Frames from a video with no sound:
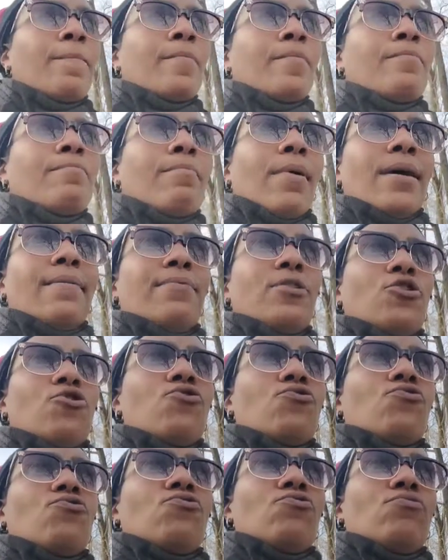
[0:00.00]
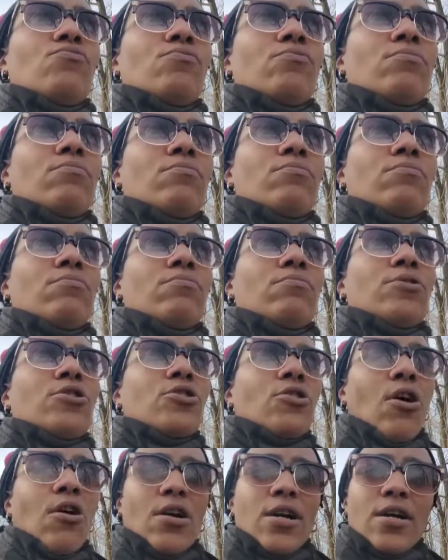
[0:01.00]
Maybe you
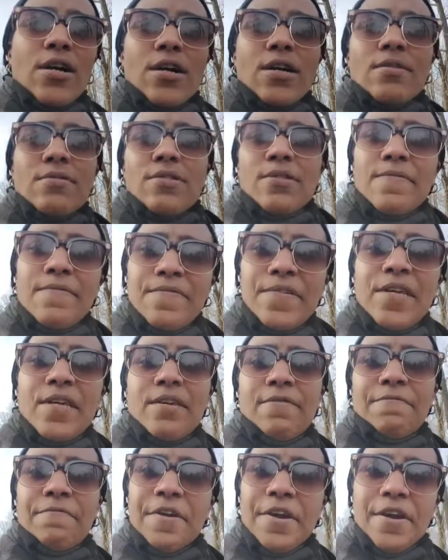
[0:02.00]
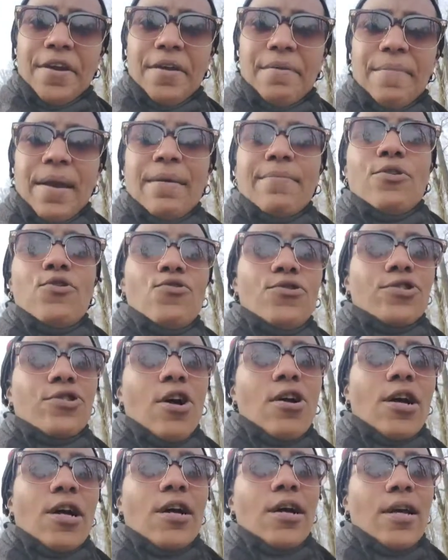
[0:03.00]
start cooking some vegan fare. Maybe you
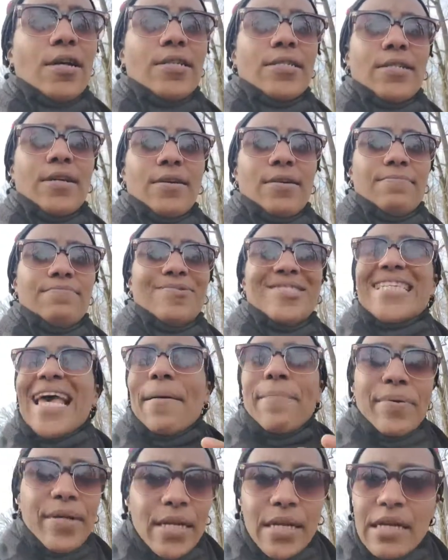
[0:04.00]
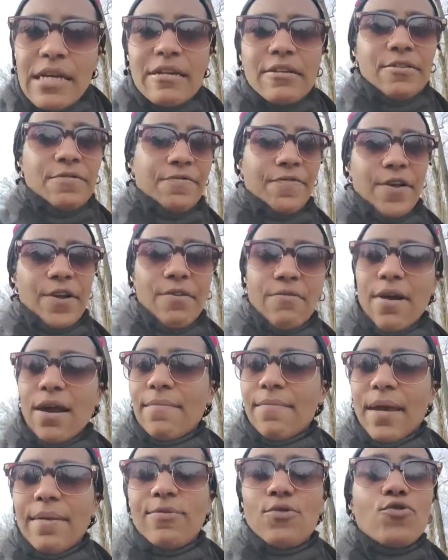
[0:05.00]
start cooking some Japanese fare, right?
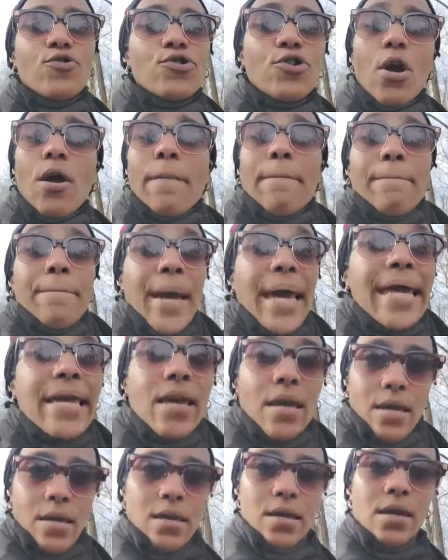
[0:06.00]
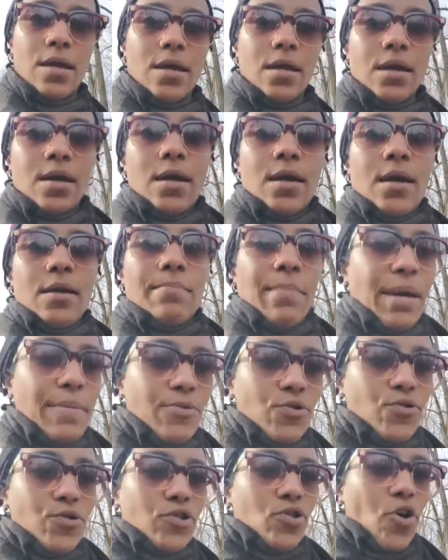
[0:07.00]
Maybe you start baking. Maybe
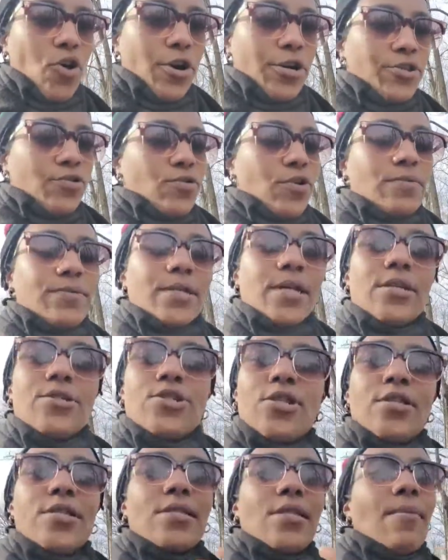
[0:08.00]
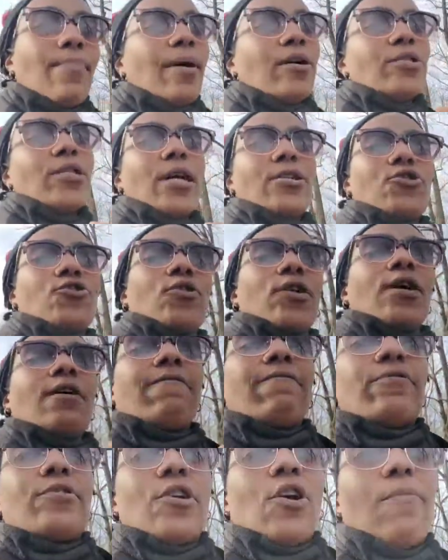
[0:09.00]
you start, just step outside your
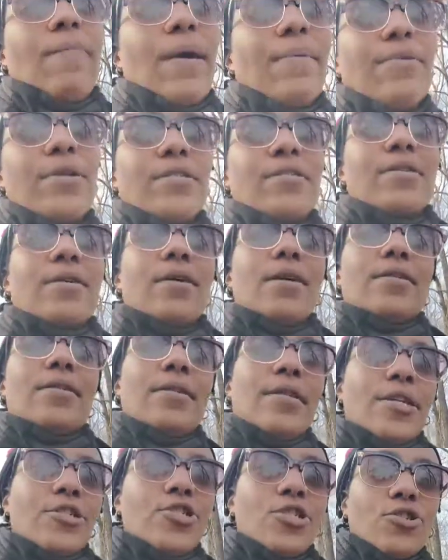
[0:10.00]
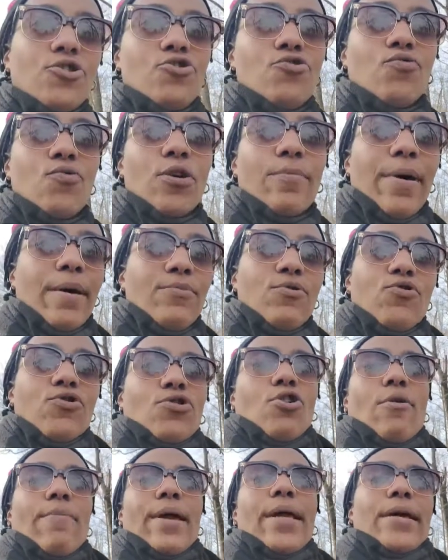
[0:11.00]
comfort zone. Maybe it's a dish that you want. Maybe you
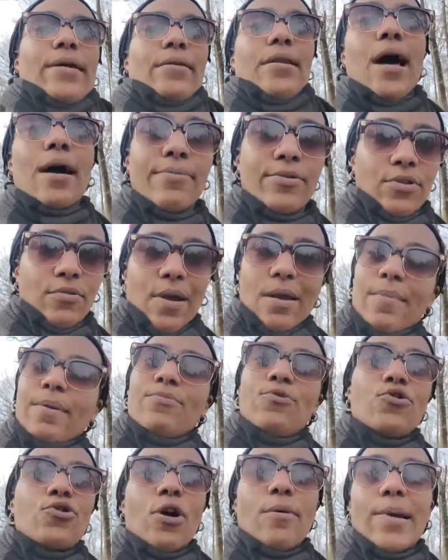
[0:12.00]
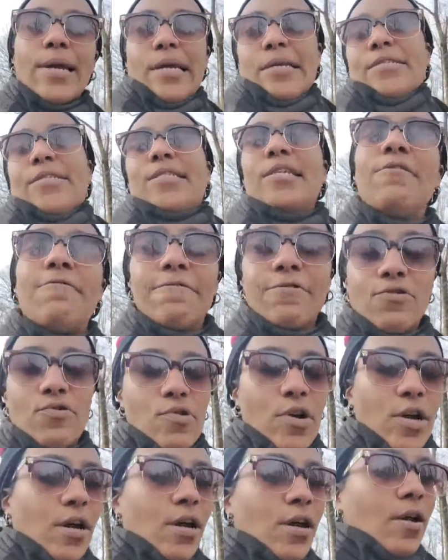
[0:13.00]
start making lobster, right? Maybe you start making seafood,
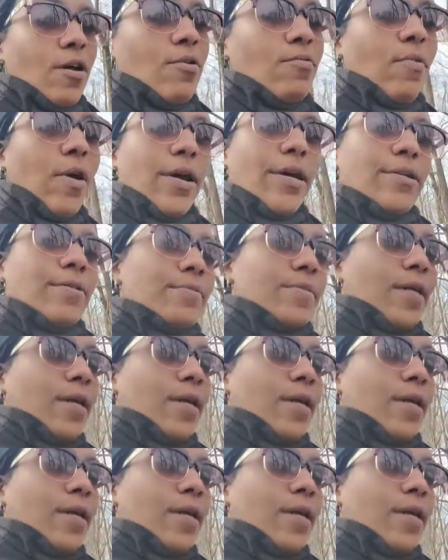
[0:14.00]
right?